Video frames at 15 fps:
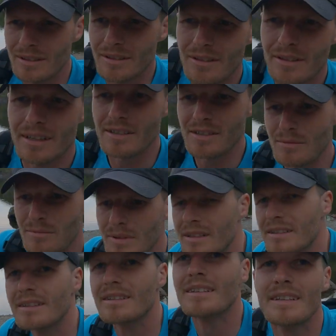I'll go get some
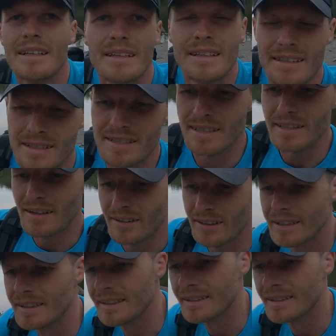tea on